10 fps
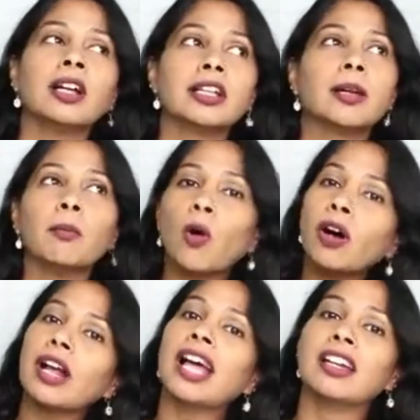The
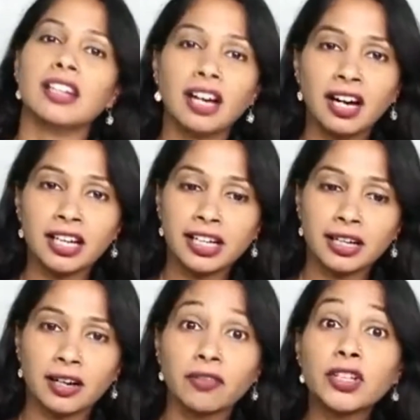more I learn
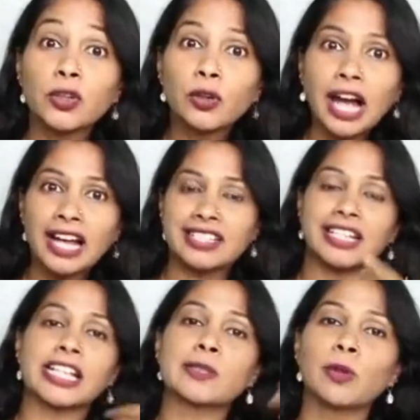with you guys and
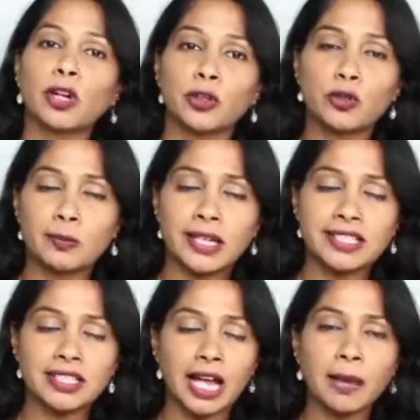explore new
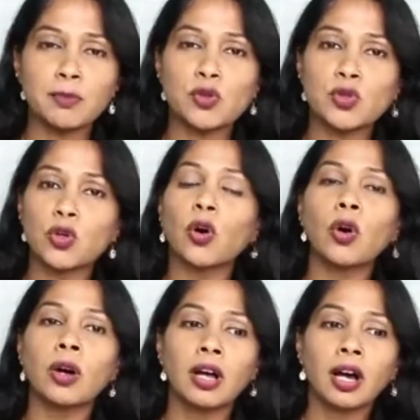spices, I'm so